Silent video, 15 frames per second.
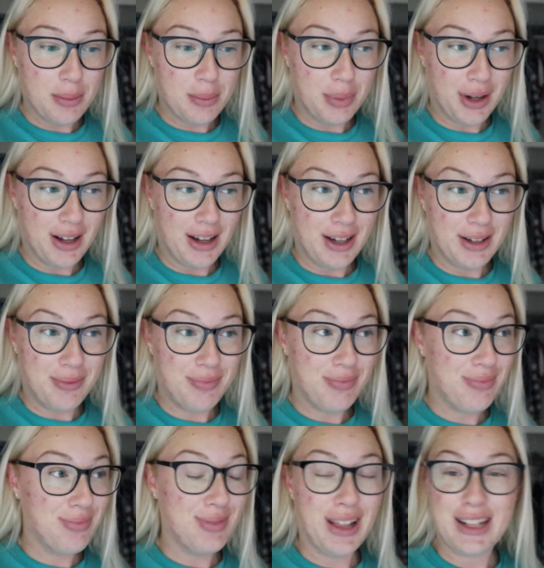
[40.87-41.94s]
but
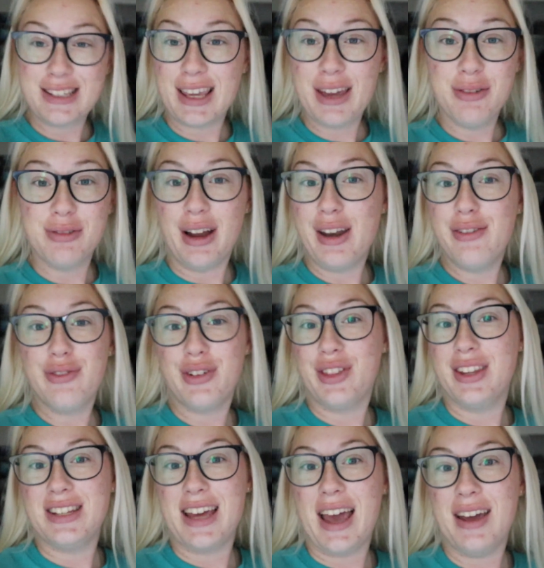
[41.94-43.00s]
let's get ready for
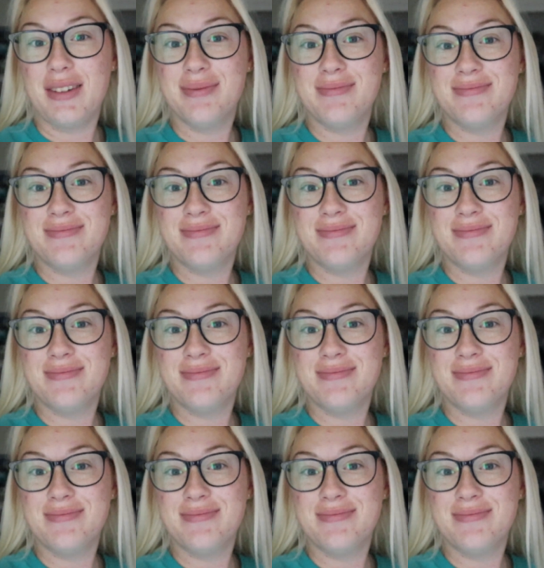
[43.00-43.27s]
the day.